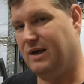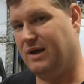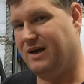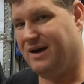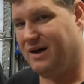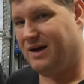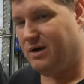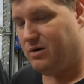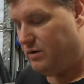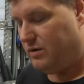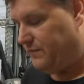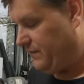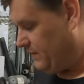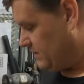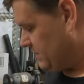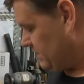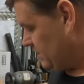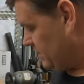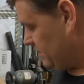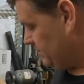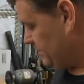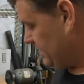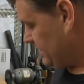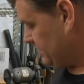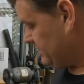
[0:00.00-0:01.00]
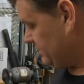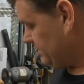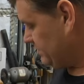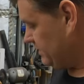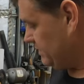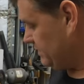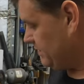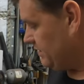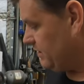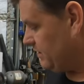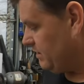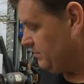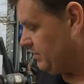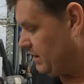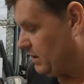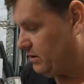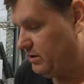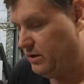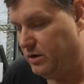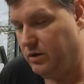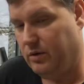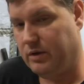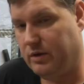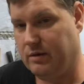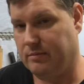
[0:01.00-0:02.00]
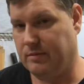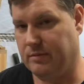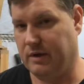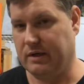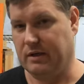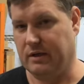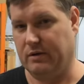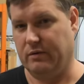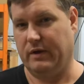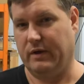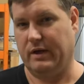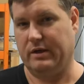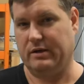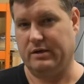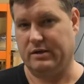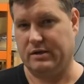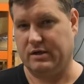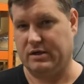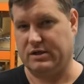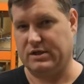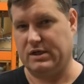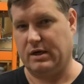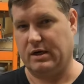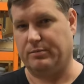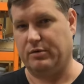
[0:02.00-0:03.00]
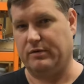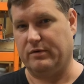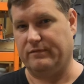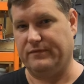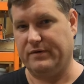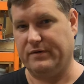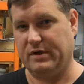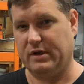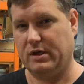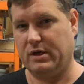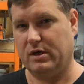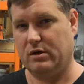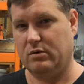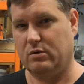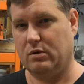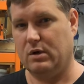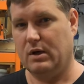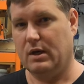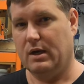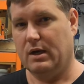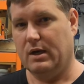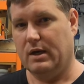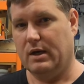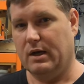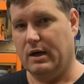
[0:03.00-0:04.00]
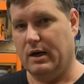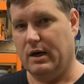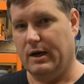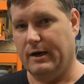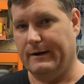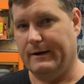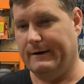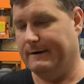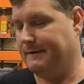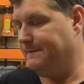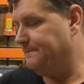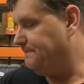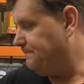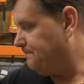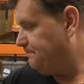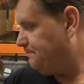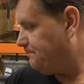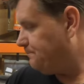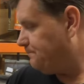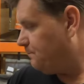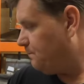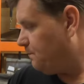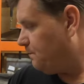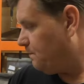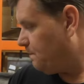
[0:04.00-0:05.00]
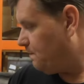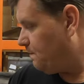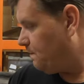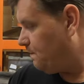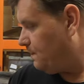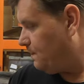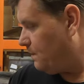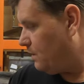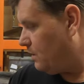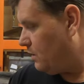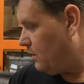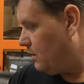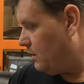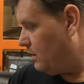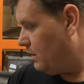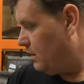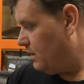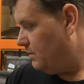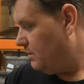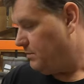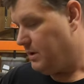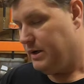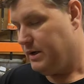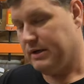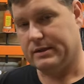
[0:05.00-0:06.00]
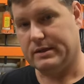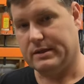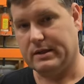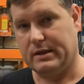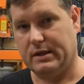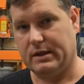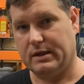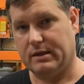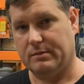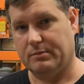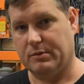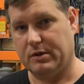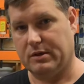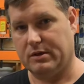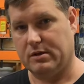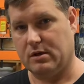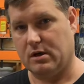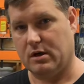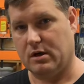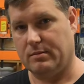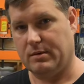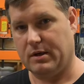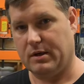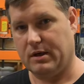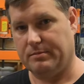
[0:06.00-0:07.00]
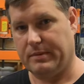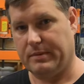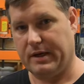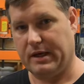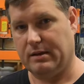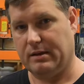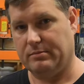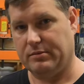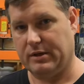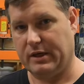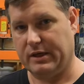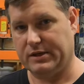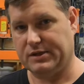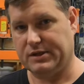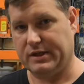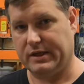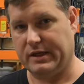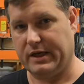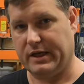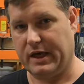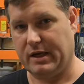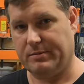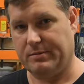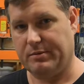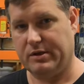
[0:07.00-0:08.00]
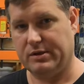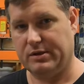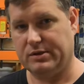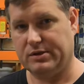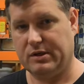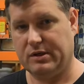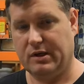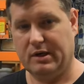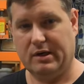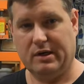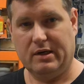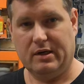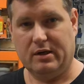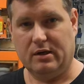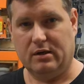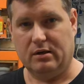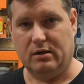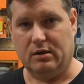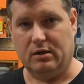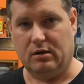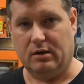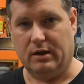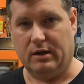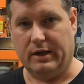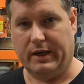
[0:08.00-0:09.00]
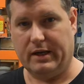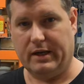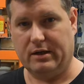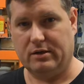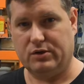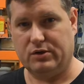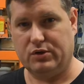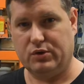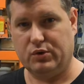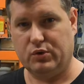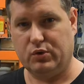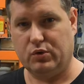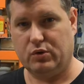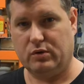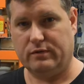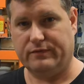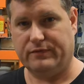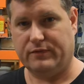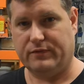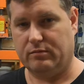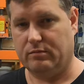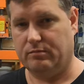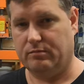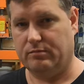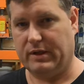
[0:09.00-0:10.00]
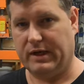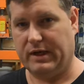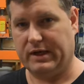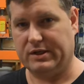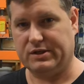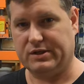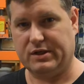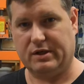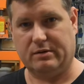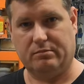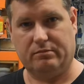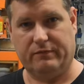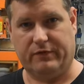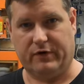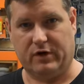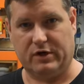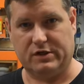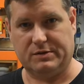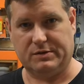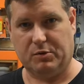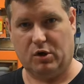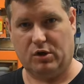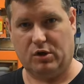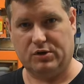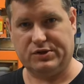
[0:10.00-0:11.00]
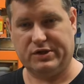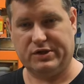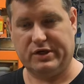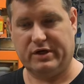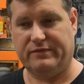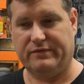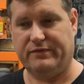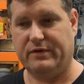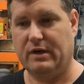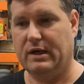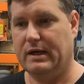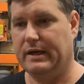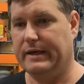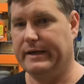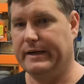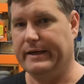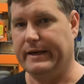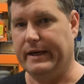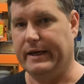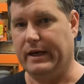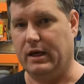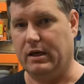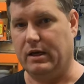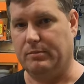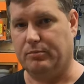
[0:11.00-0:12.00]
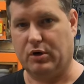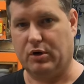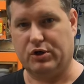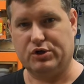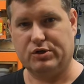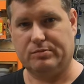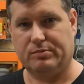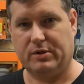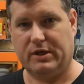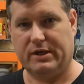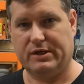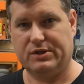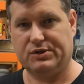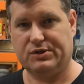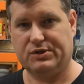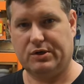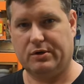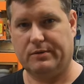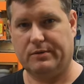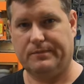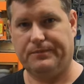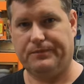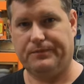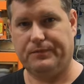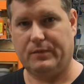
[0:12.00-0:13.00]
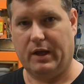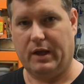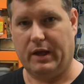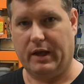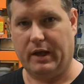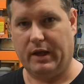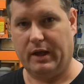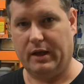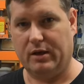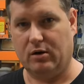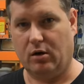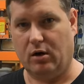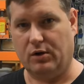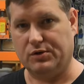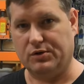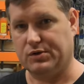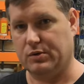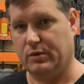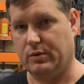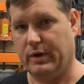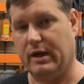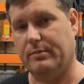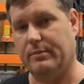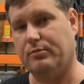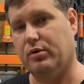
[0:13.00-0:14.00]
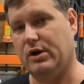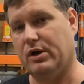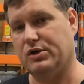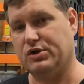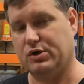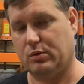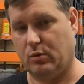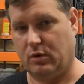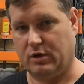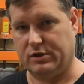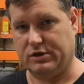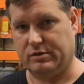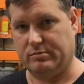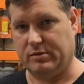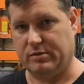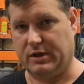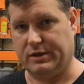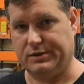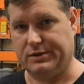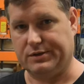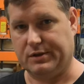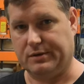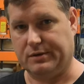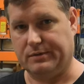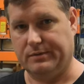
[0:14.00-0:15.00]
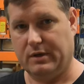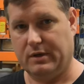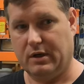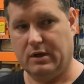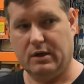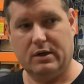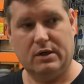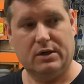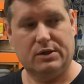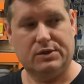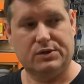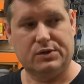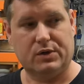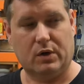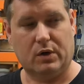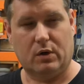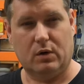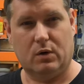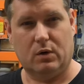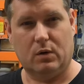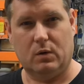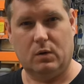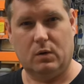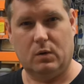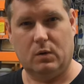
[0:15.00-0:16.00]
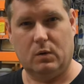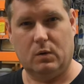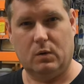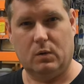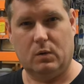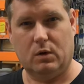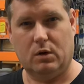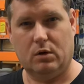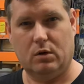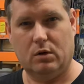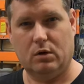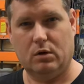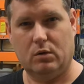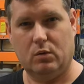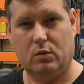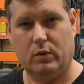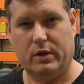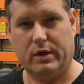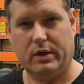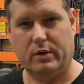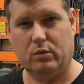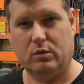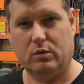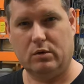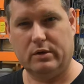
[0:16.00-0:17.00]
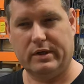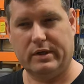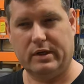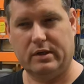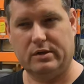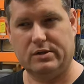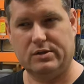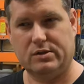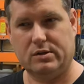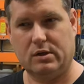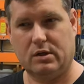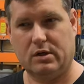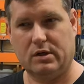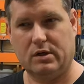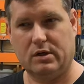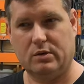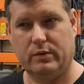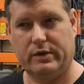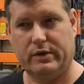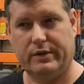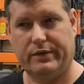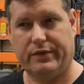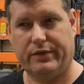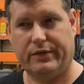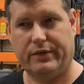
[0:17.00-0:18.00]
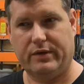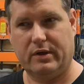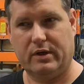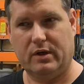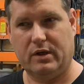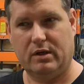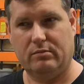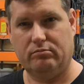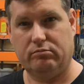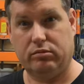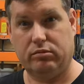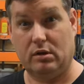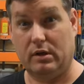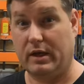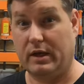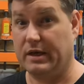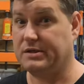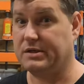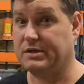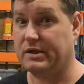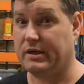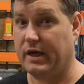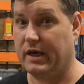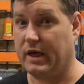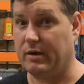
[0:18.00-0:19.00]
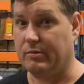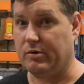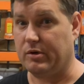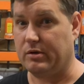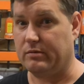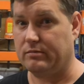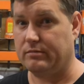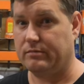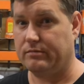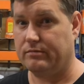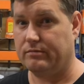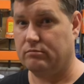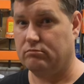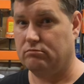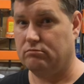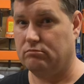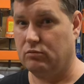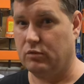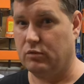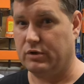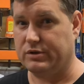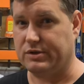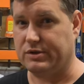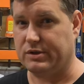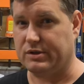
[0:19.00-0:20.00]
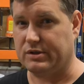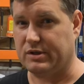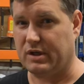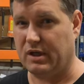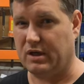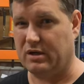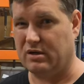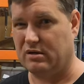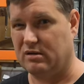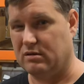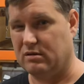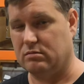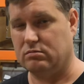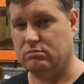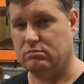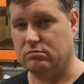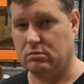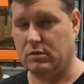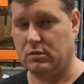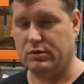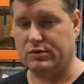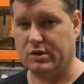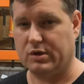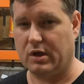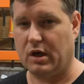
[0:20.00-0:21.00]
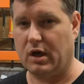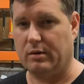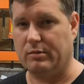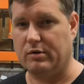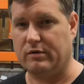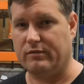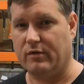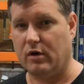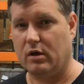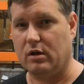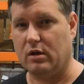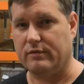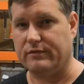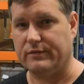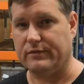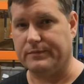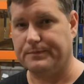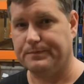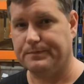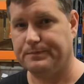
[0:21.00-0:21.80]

I don't know if I'll talk about the uh, powder coating. I may do that in a separate video. Um, but uh, I'm going to talk about, about blasting cabinets, a little hand tool for blasting very small stuff, a pressure blaster, and also a pressure washer blaster. So we will get started with the blasting cabinet, which is kind of the most common of all of them.